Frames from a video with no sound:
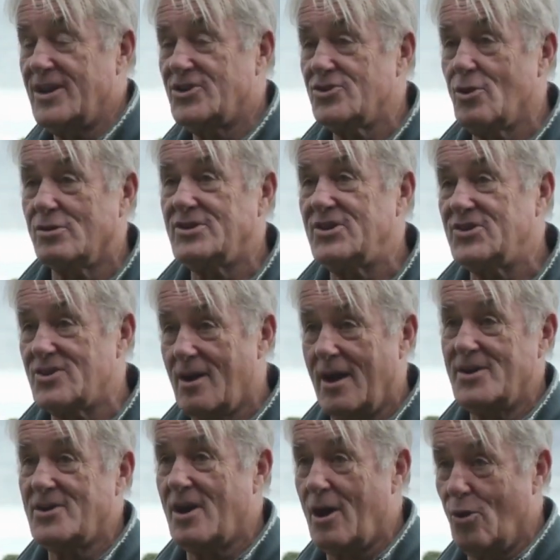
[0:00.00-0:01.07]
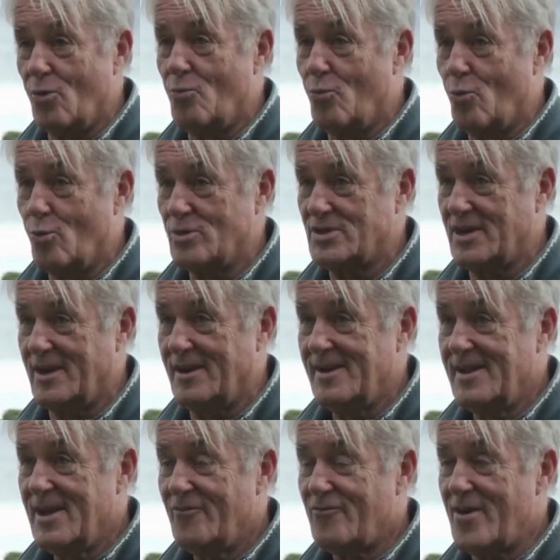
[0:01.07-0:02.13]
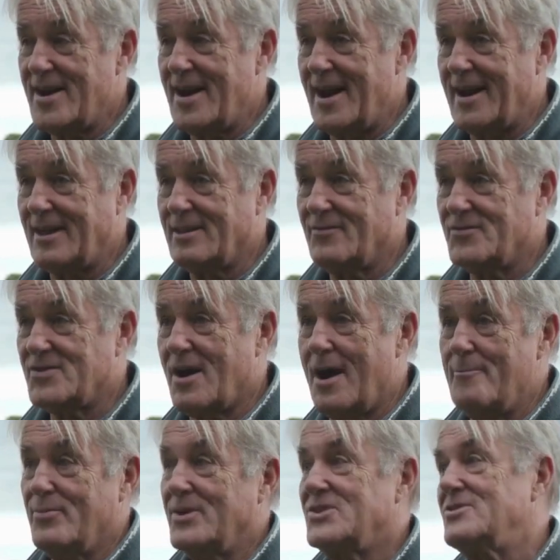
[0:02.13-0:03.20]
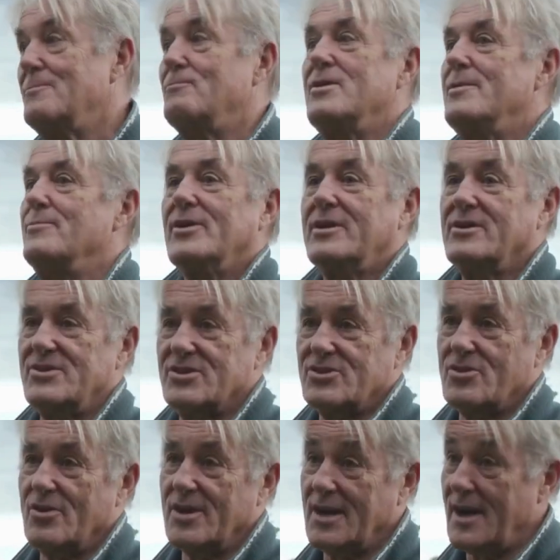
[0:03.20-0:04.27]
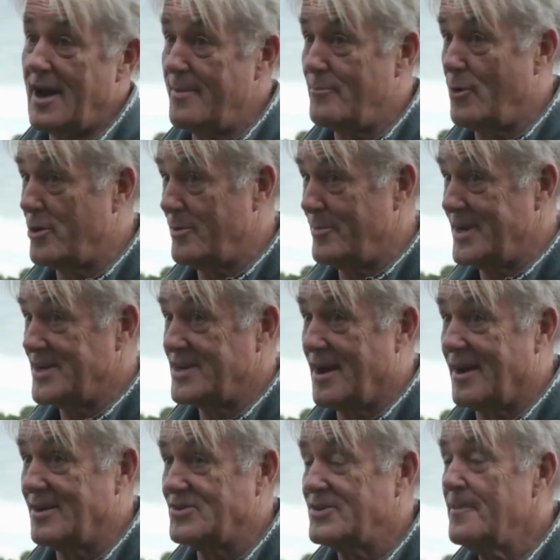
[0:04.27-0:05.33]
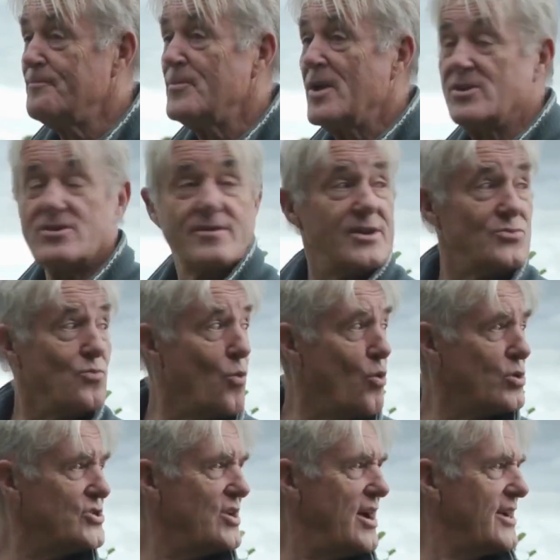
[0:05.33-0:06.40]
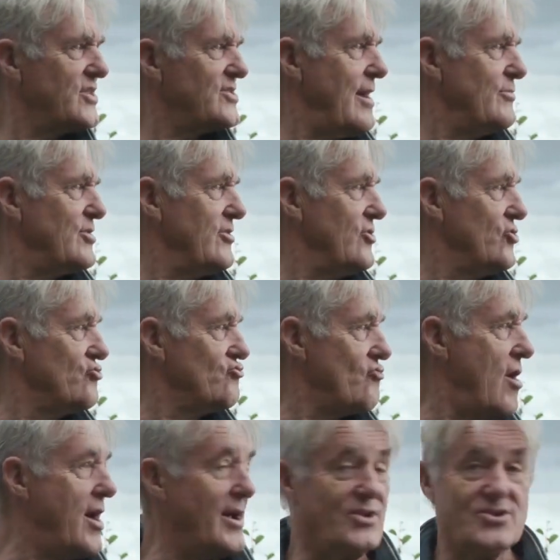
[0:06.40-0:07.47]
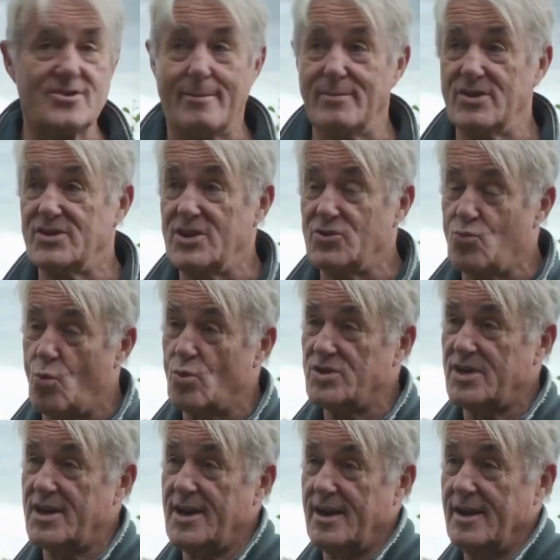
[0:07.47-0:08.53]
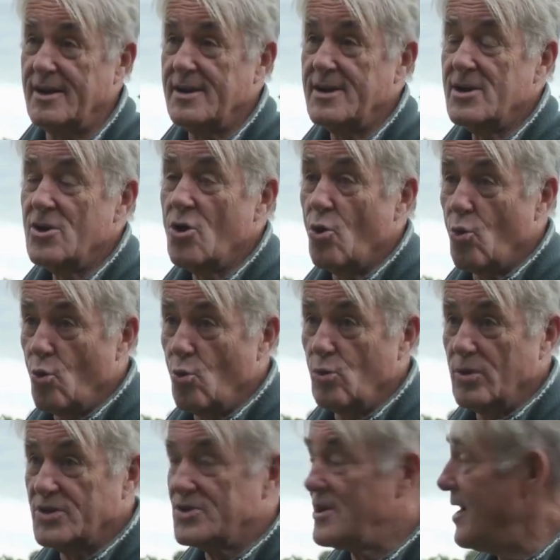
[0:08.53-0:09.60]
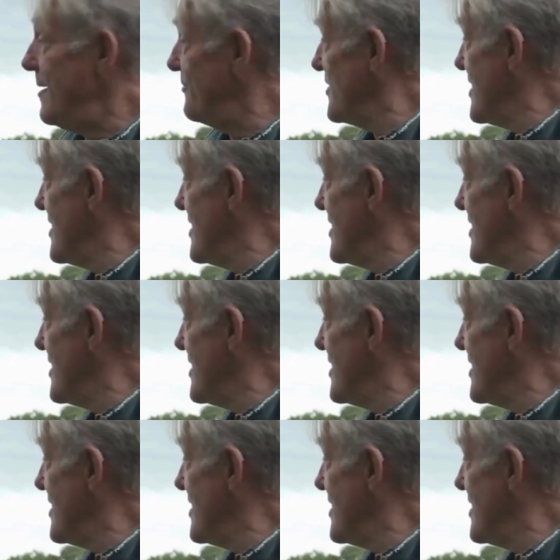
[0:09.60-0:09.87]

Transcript: It's not designed to hold water for any length of time, but simply because it's got a clay bottom it does. So there's water, except in the dry summers there's water here all the time.